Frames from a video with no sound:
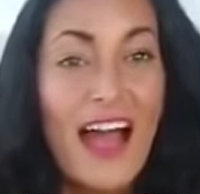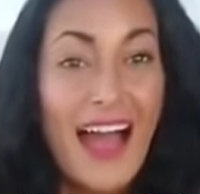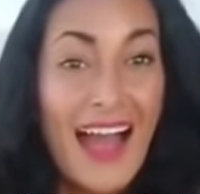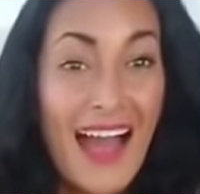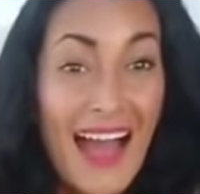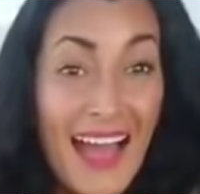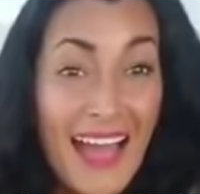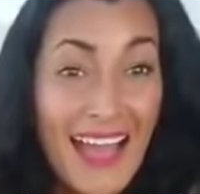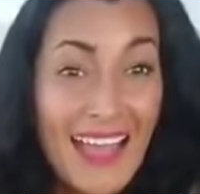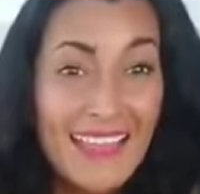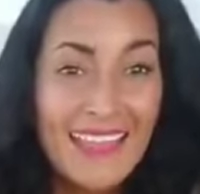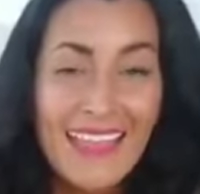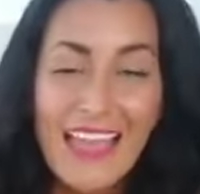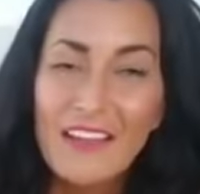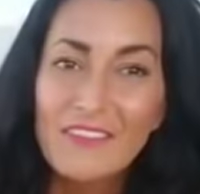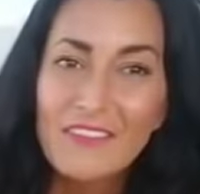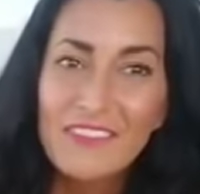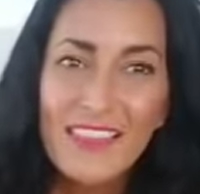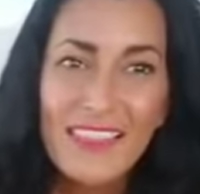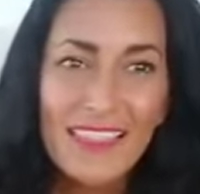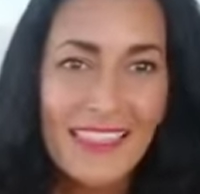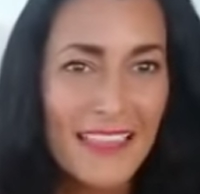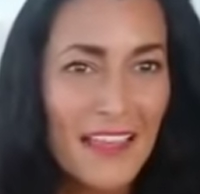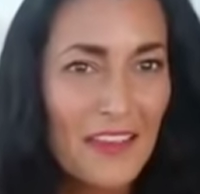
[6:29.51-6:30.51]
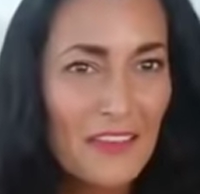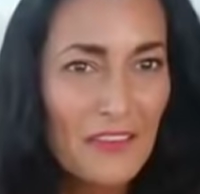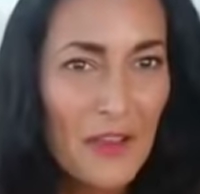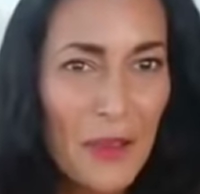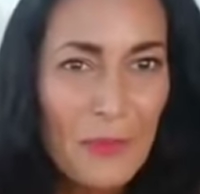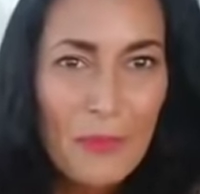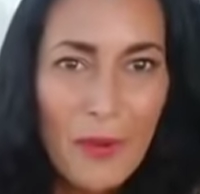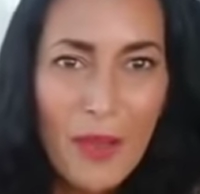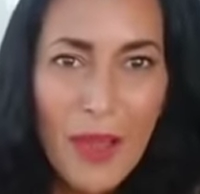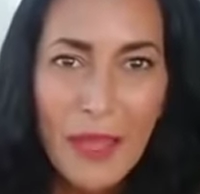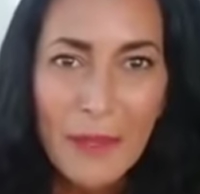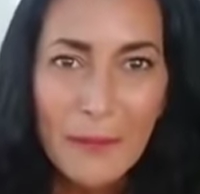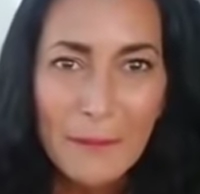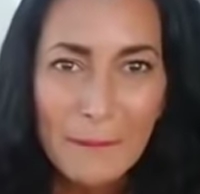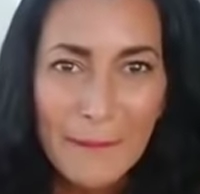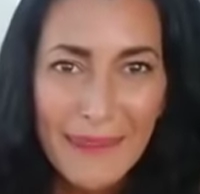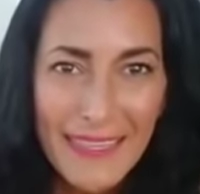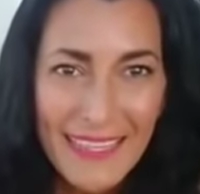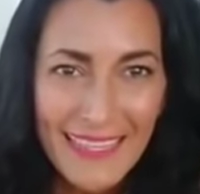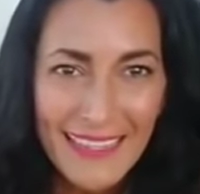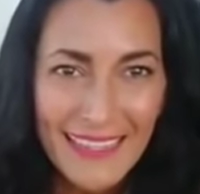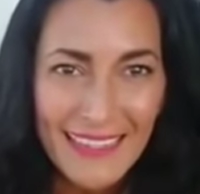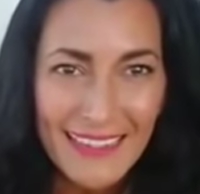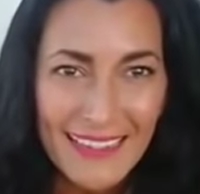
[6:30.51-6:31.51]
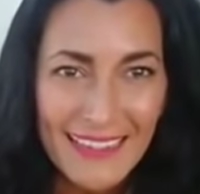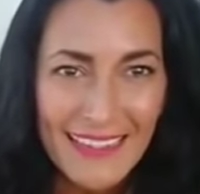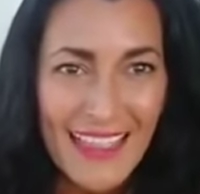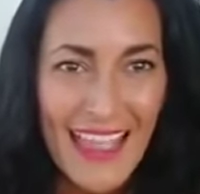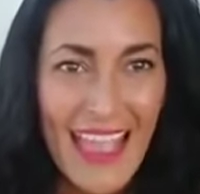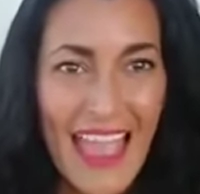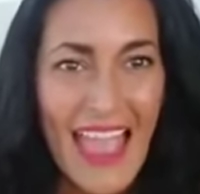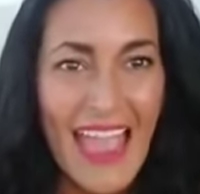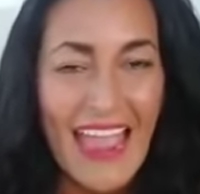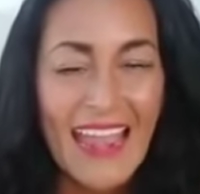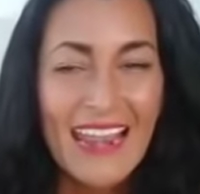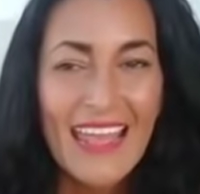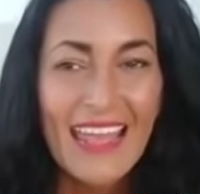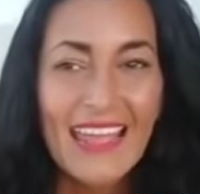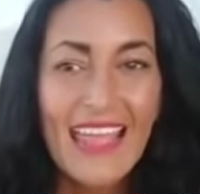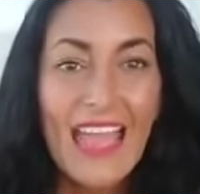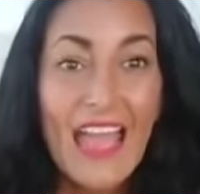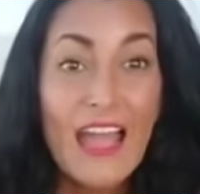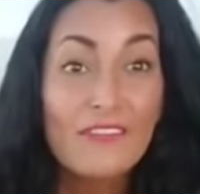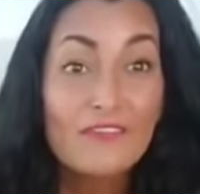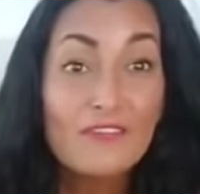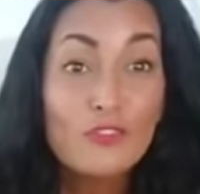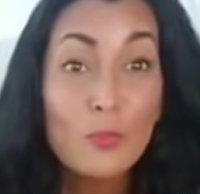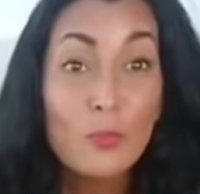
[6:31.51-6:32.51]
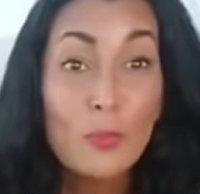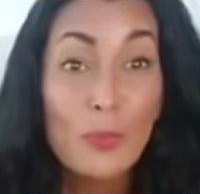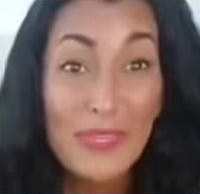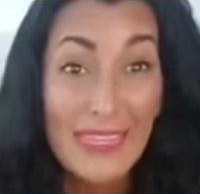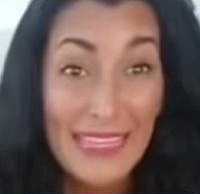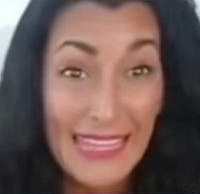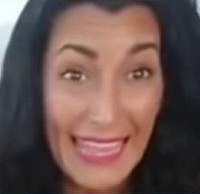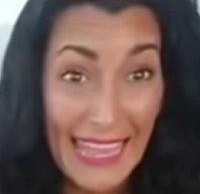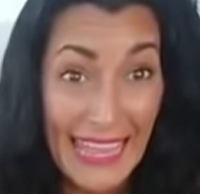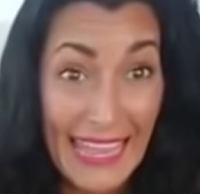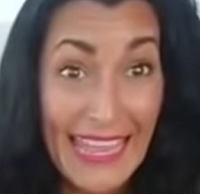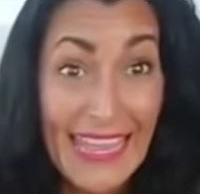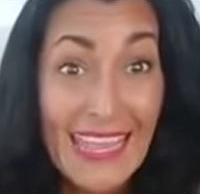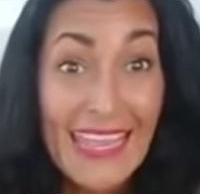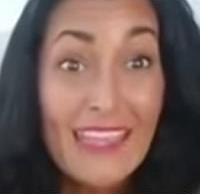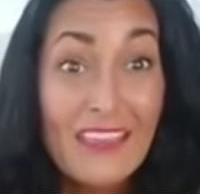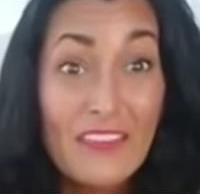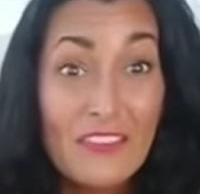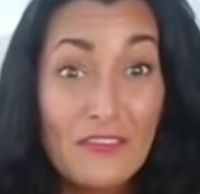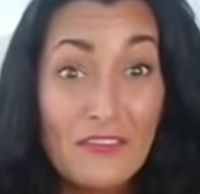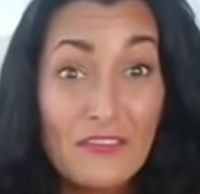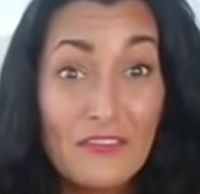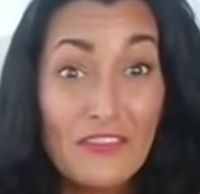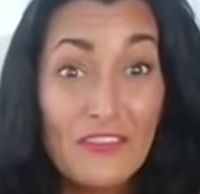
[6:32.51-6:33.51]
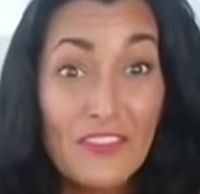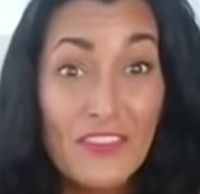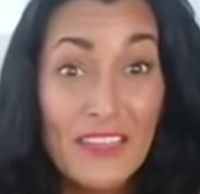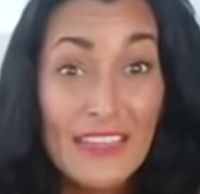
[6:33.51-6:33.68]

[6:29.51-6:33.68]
I have to love up on me and I have to behave